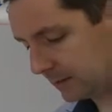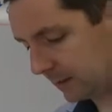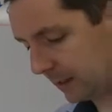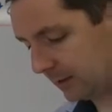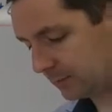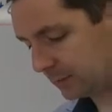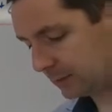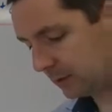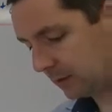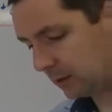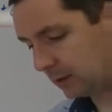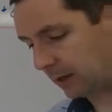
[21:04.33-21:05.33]
times,
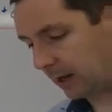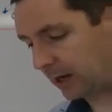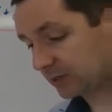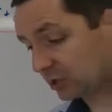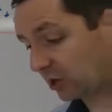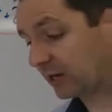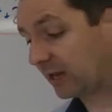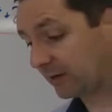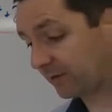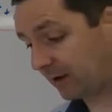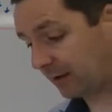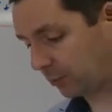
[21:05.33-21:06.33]

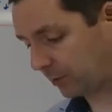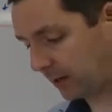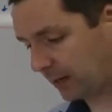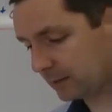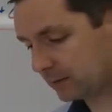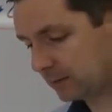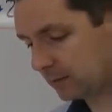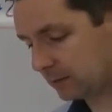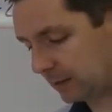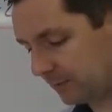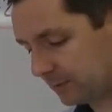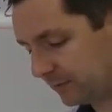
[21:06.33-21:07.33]
negative 9.8
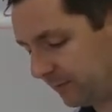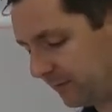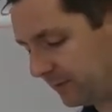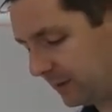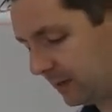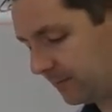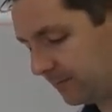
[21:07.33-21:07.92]
times 50.